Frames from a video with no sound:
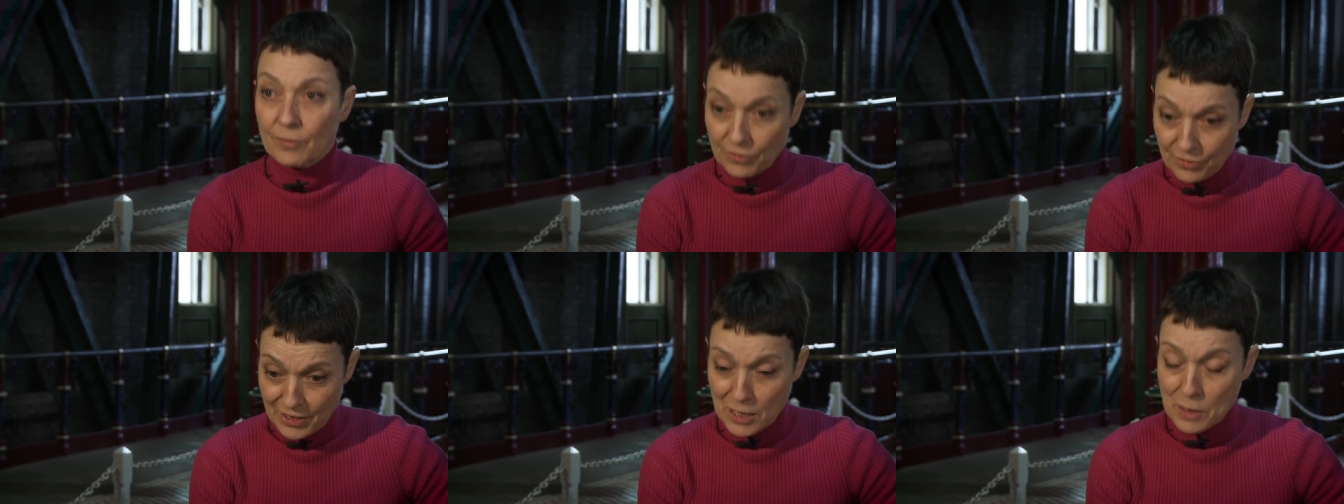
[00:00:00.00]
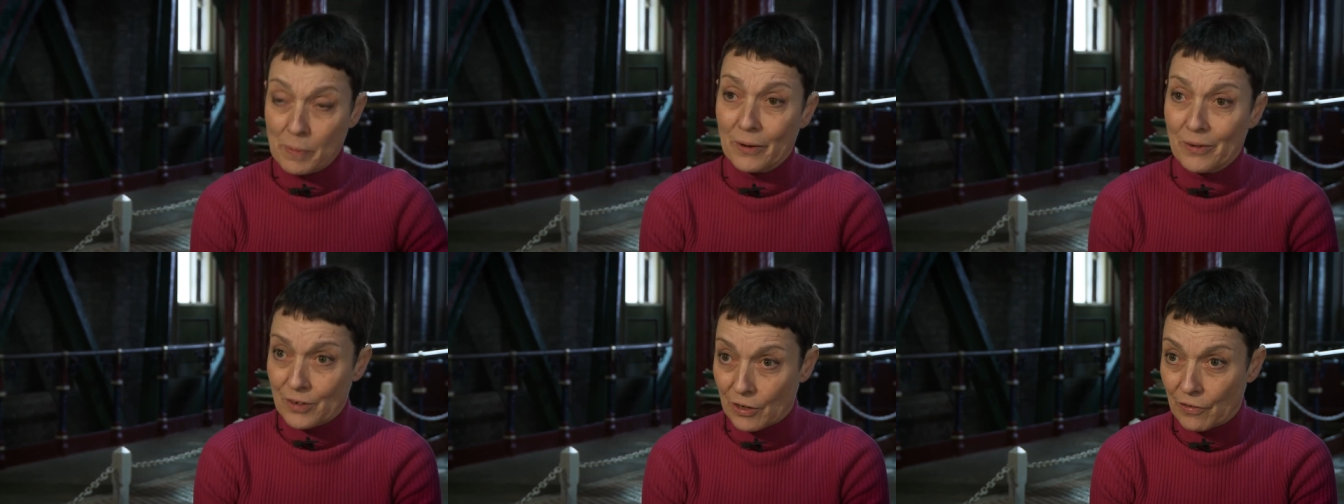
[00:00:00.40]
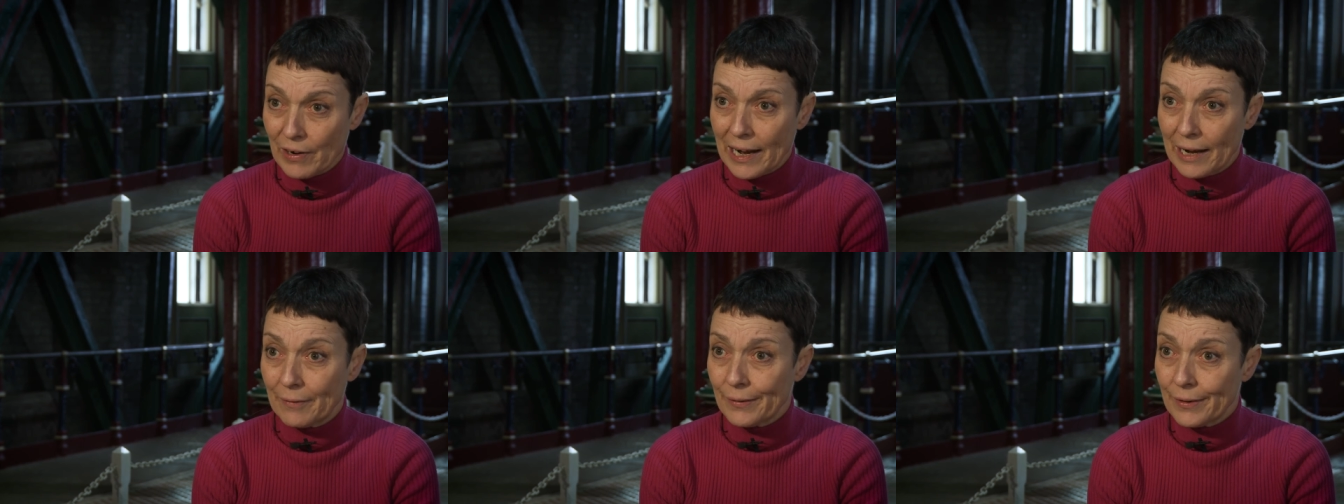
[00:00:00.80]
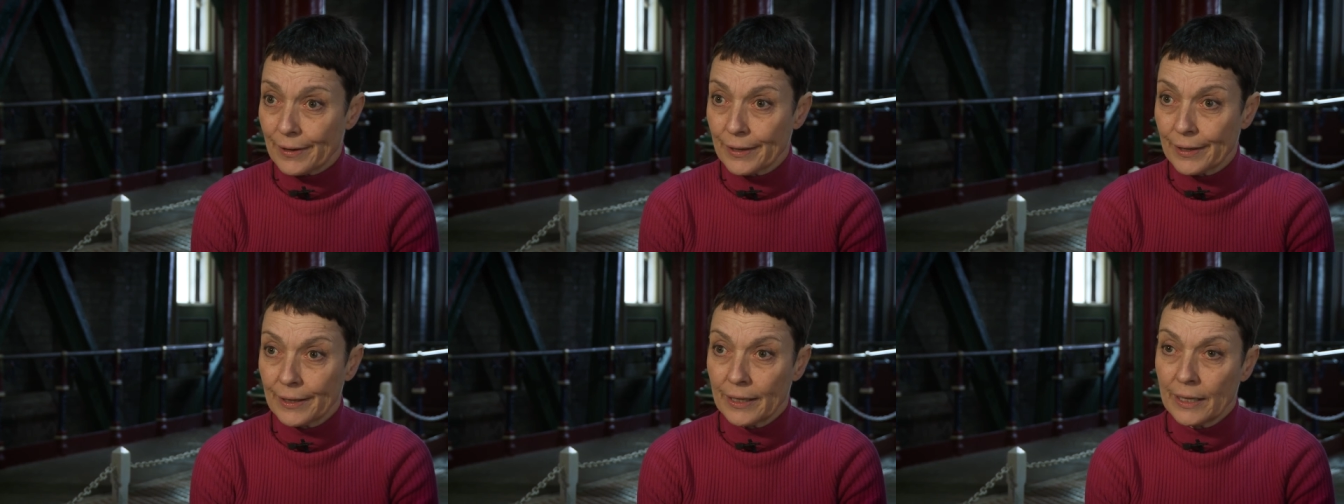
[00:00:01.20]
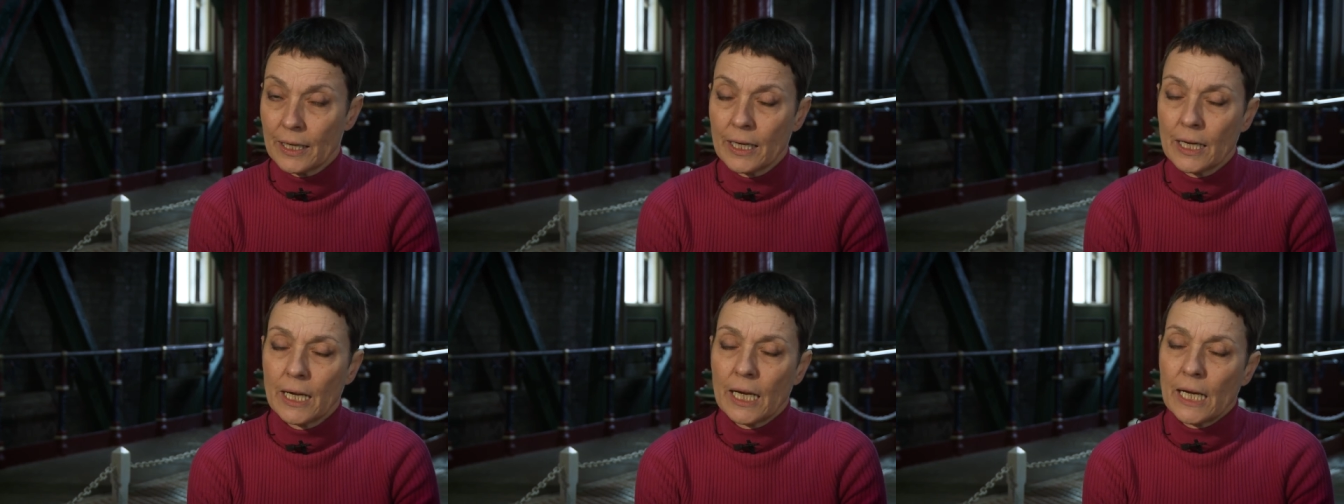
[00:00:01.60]
deep underground.
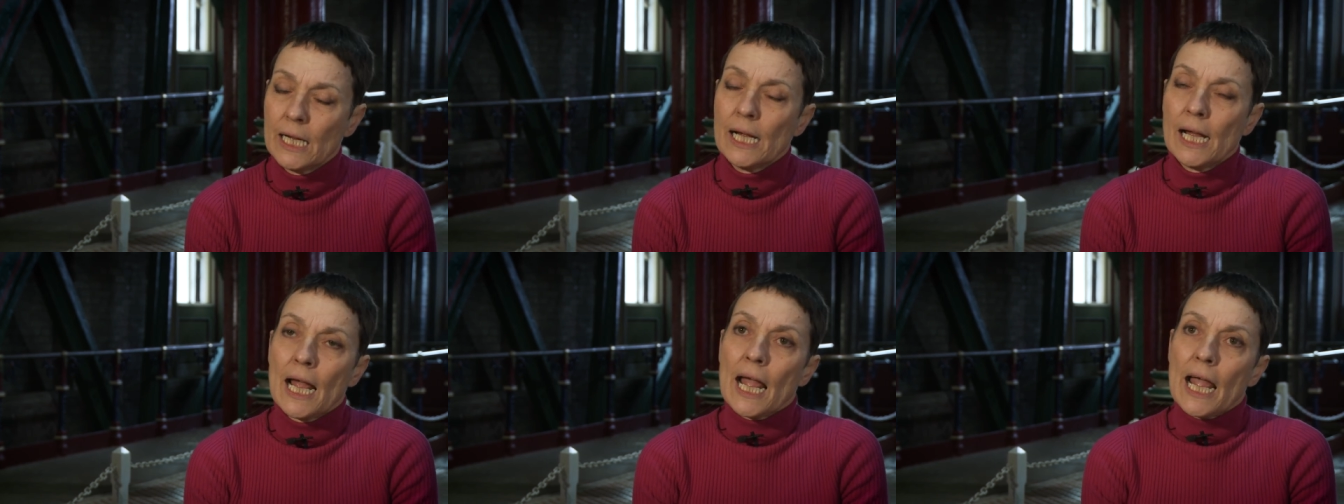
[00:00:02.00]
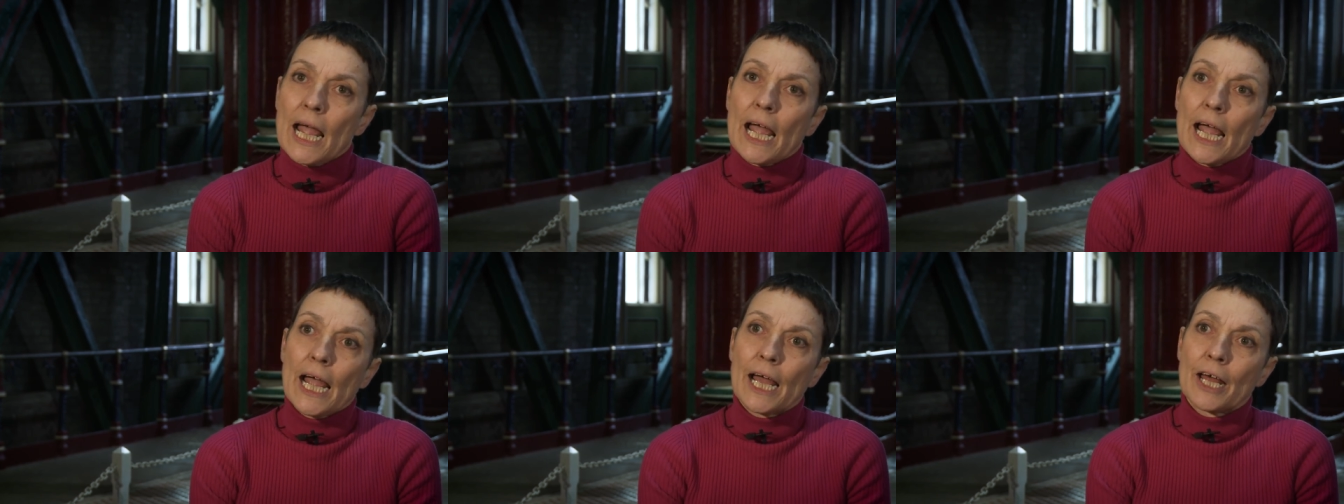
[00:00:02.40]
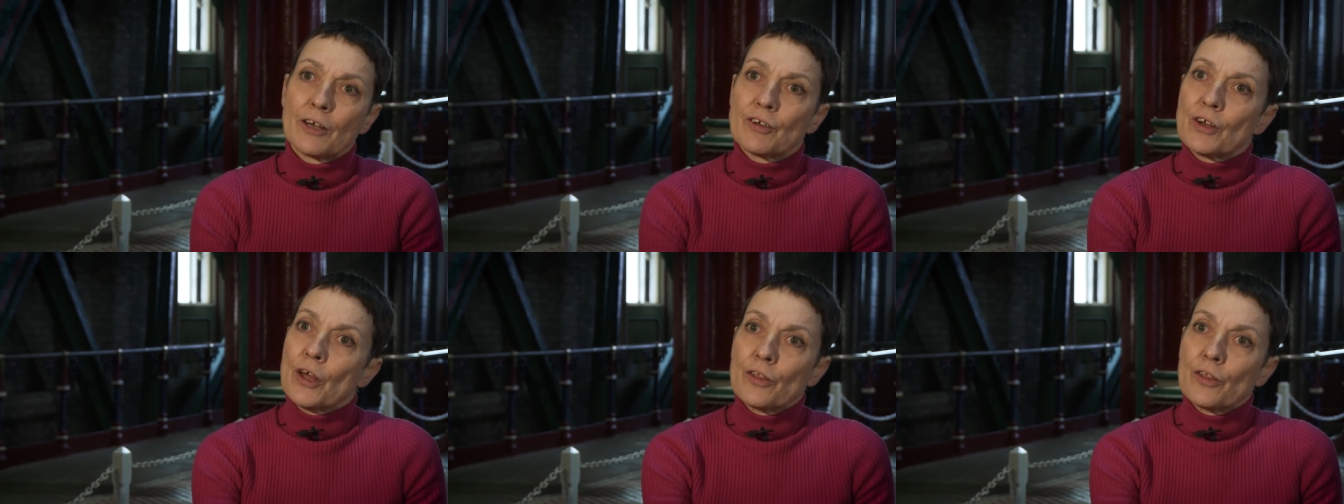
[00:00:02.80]
And